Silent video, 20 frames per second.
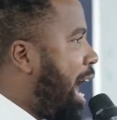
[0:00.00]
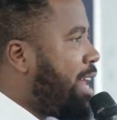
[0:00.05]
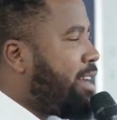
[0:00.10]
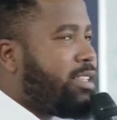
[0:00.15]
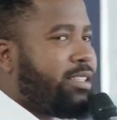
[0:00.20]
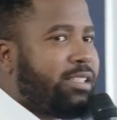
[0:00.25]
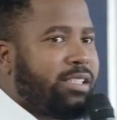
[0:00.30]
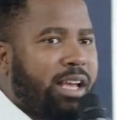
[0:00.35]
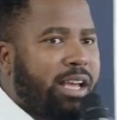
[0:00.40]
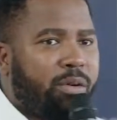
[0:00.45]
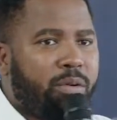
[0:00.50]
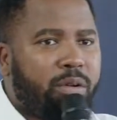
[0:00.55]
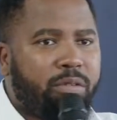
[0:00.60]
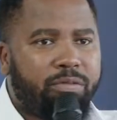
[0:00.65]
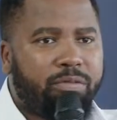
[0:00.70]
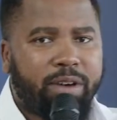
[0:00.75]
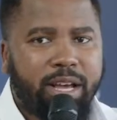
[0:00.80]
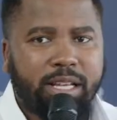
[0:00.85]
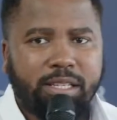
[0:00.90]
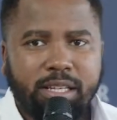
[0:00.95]
is
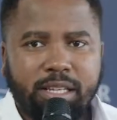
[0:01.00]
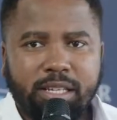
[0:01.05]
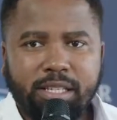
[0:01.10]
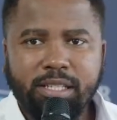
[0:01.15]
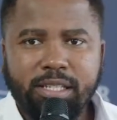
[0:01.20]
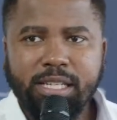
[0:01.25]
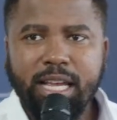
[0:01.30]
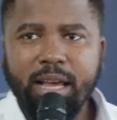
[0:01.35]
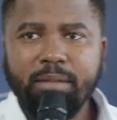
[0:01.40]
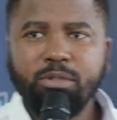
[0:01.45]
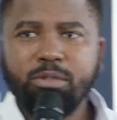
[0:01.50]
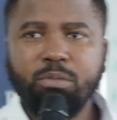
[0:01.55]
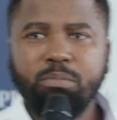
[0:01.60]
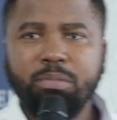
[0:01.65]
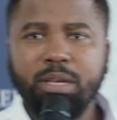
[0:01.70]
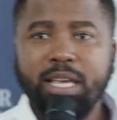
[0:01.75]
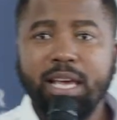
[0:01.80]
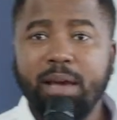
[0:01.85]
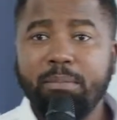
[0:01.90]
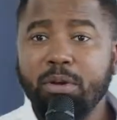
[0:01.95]
sacrificing his time to be
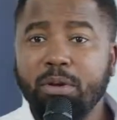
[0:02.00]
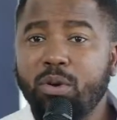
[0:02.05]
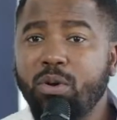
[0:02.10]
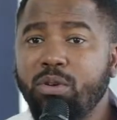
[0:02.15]
here because